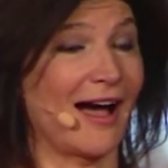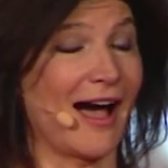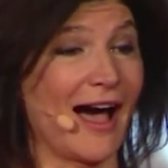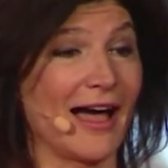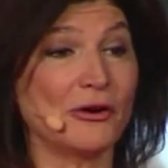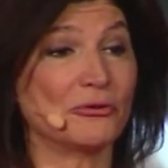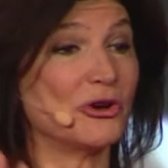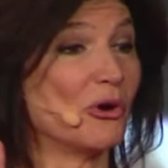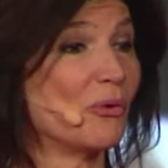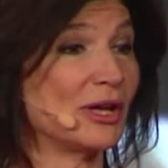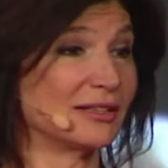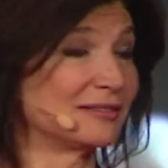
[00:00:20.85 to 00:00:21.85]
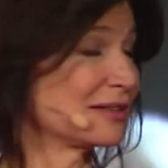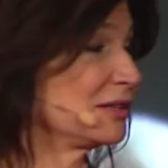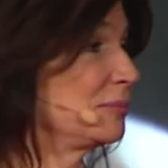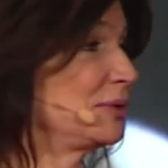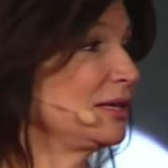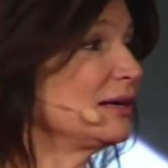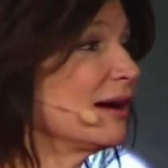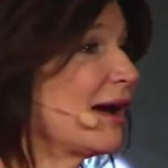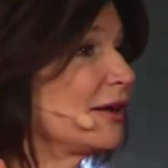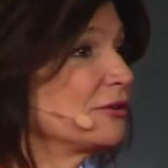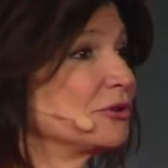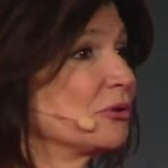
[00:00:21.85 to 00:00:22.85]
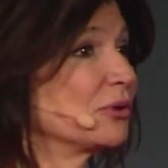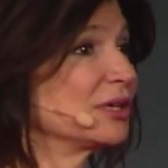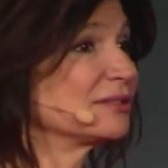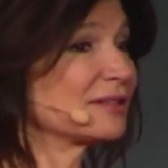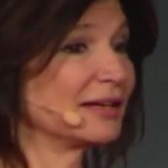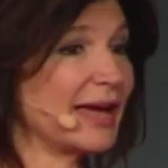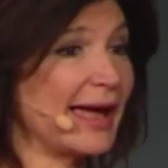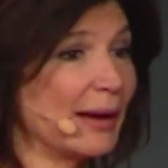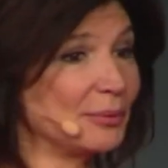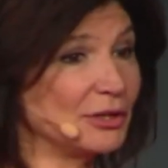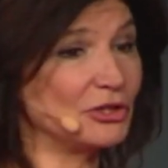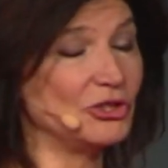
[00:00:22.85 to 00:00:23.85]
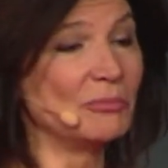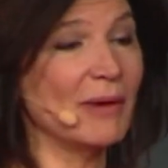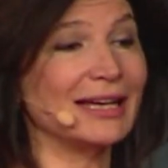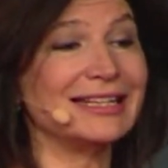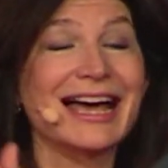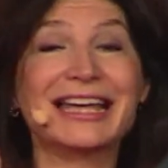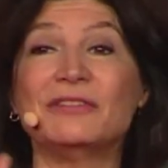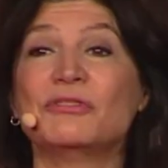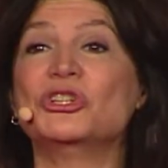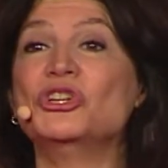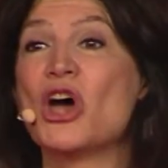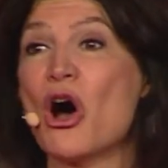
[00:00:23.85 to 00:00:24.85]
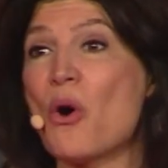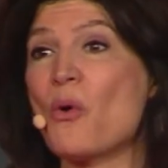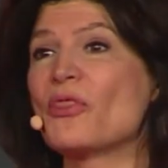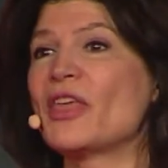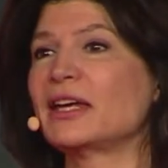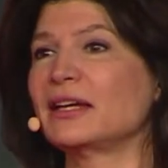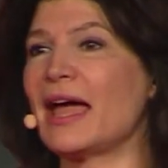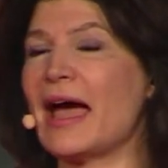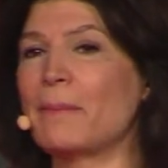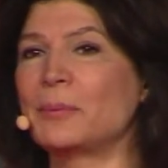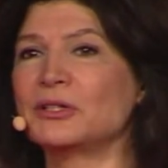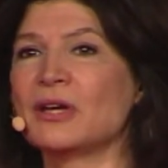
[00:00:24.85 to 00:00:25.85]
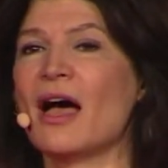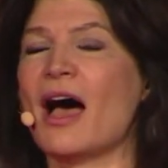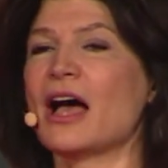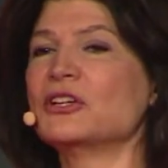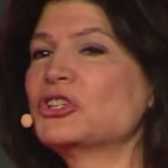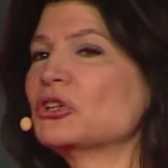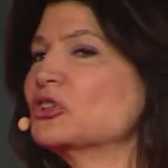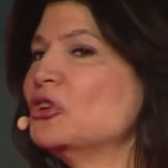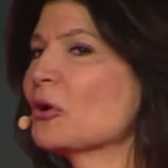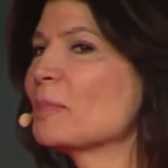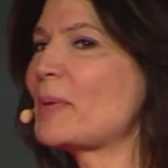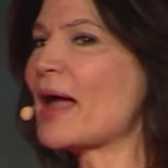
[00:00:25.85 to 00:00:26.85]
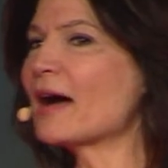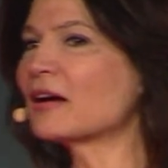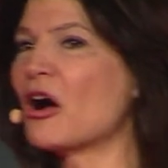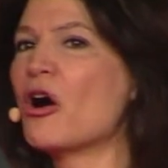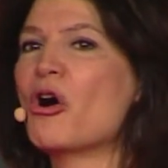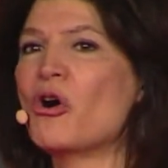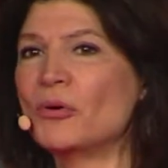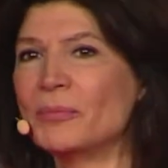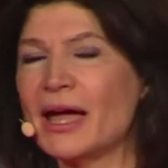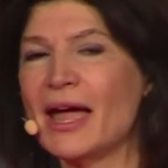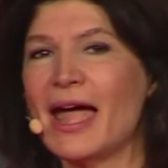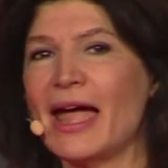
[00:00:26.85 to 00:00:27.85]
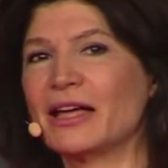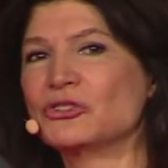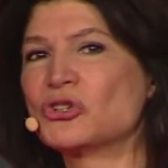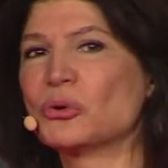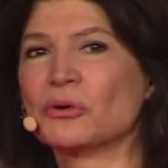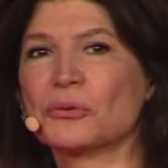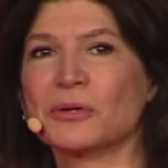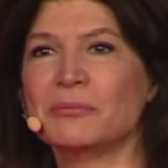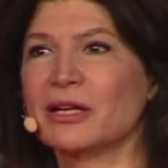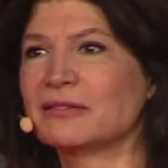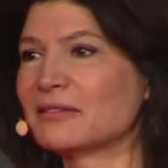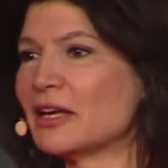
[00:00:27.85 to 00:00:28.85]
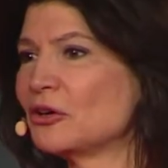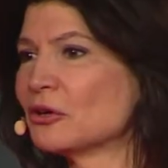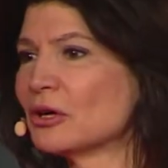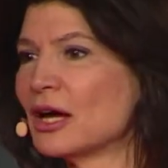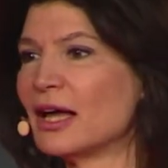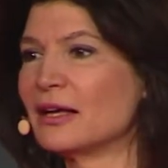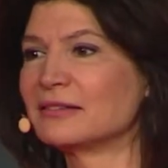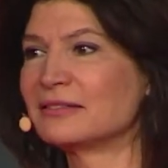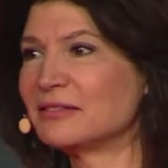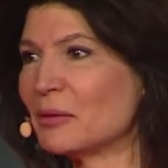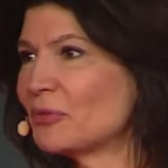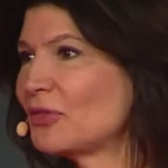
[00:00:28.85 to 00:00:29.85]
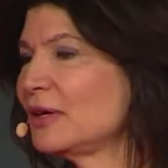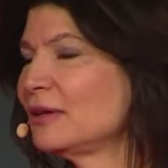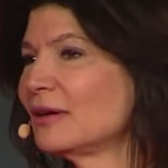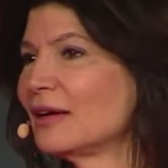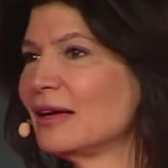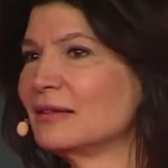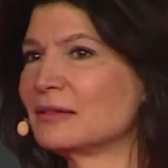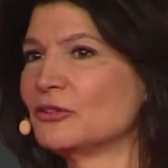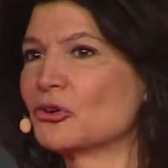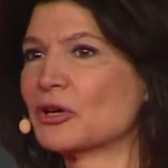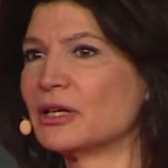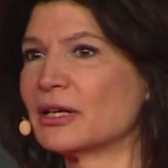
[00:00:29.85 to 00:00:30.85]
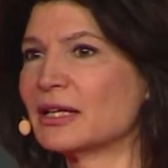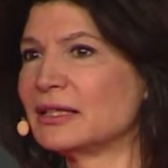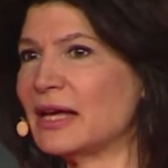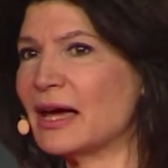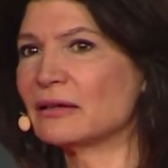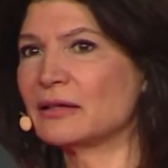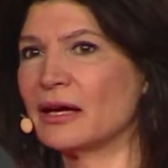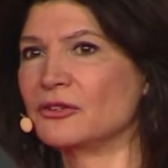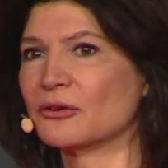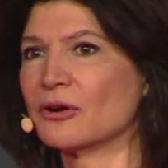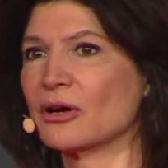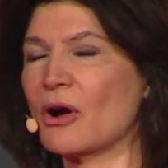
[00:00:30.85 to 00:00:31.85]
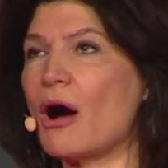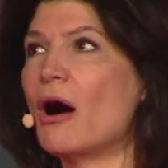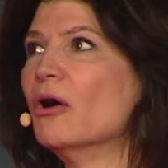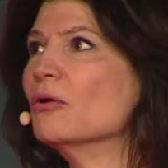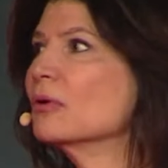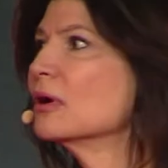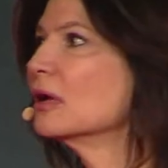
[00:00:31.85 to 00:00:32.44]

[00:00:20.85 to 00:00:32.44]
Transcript: I don't know what it's going to be. I don't know when it's going to happen. You might not even know that it happened until you're back home and 2 or 3 months later, something is, you're going to connect and you're going to, oh,